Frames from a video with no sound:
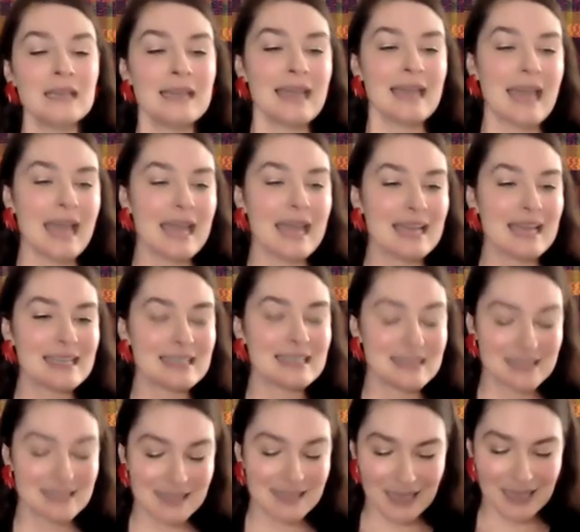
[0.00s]

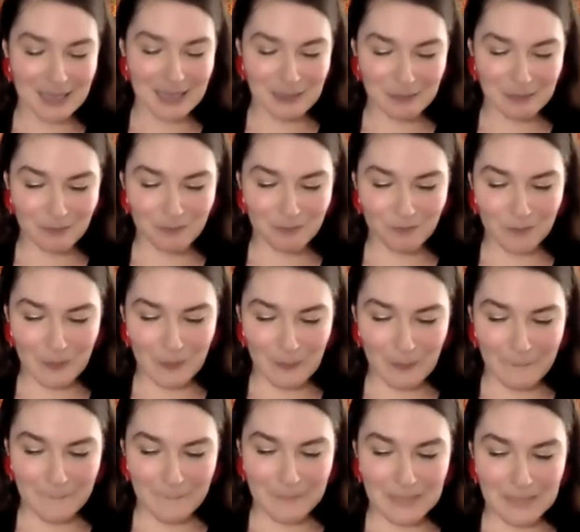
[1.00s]
And
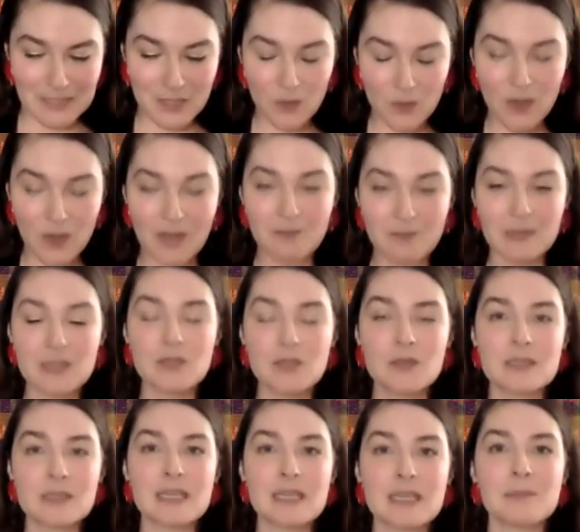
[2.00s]
so I've been
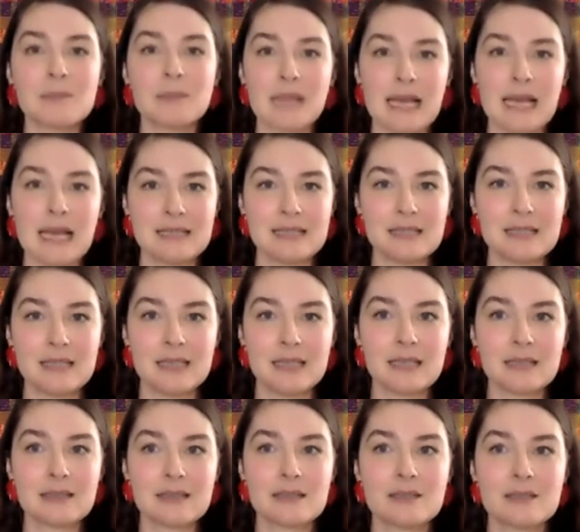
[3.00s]
using
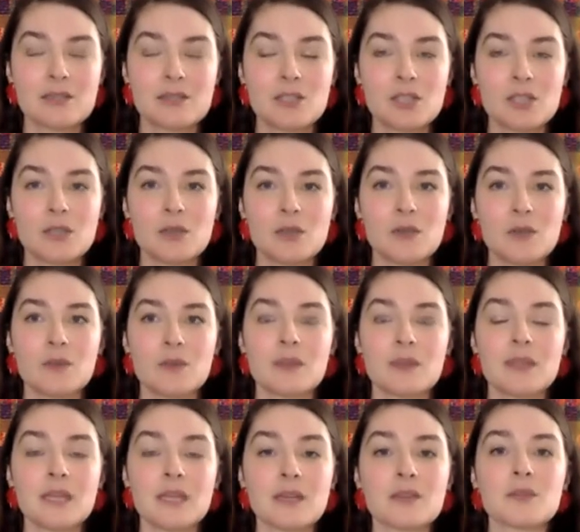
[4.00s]
plastics to
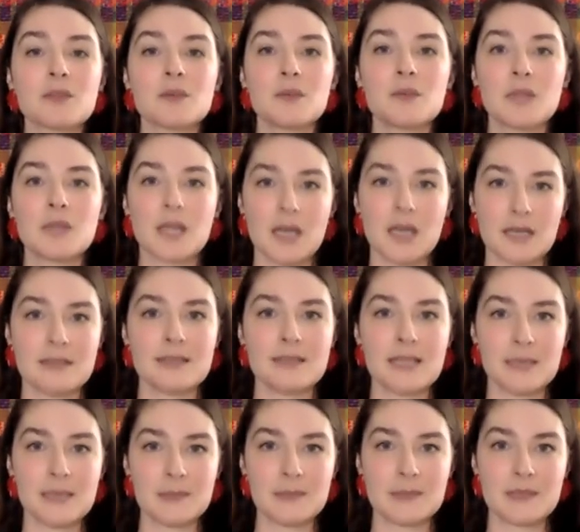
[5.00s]
think through the
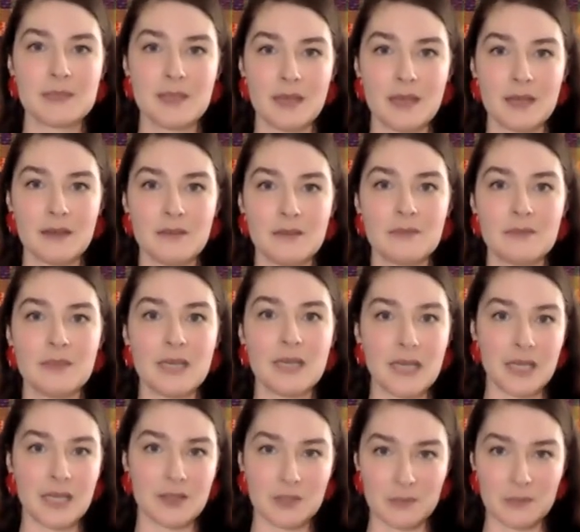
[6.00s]
concepts of the
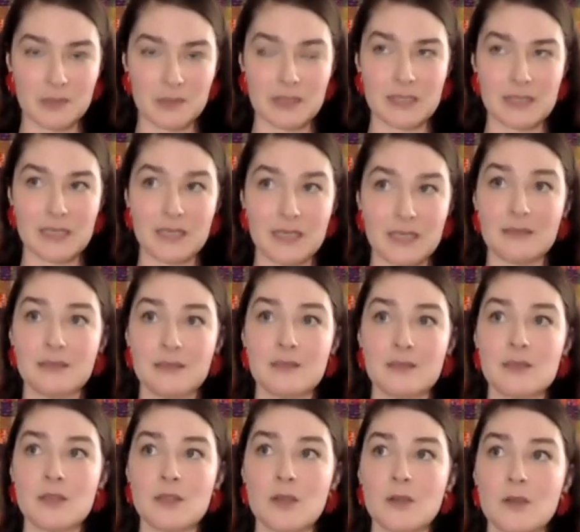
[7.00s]
Anthropocene.
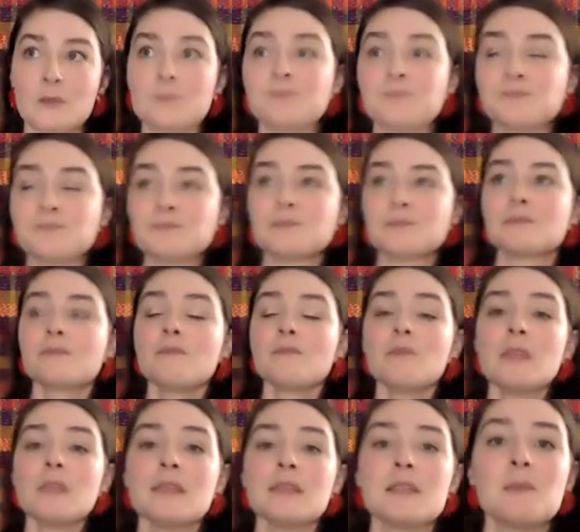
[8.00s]
So
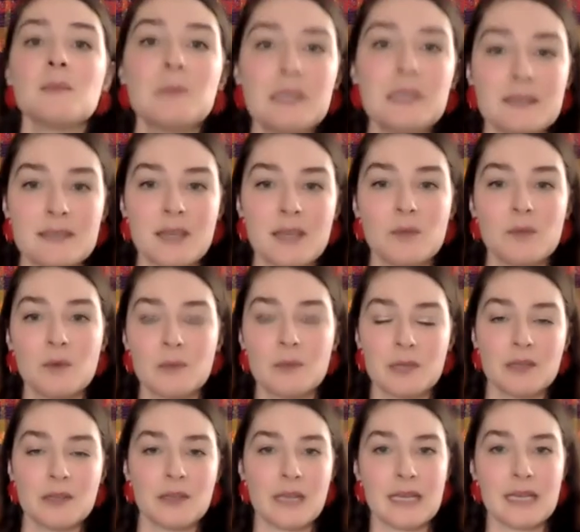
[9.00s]
the piece that we'll be
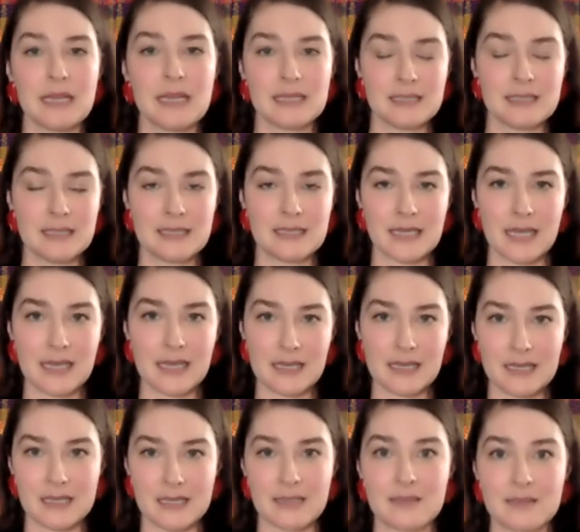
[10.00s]
looking at today
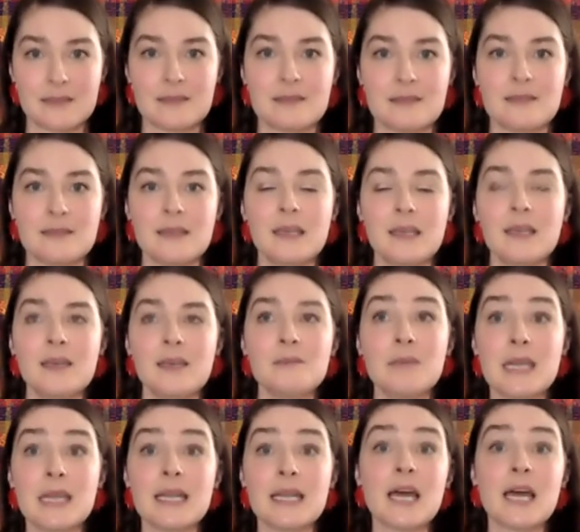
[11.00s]
is
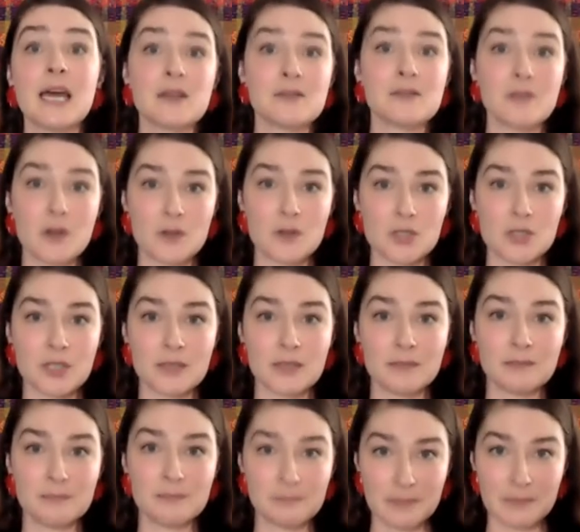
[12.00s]
made out of
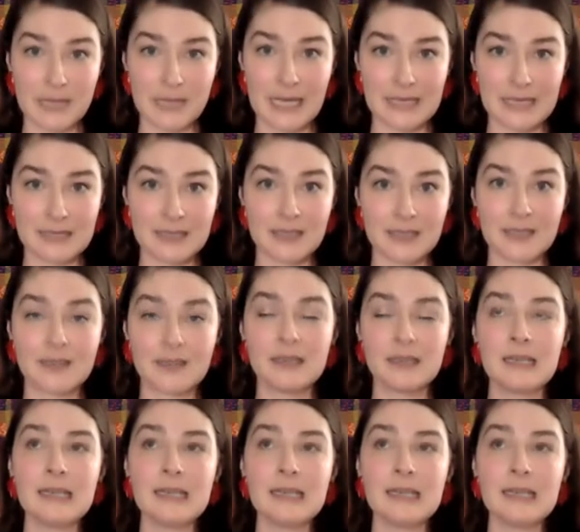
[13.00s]
ocean plastic.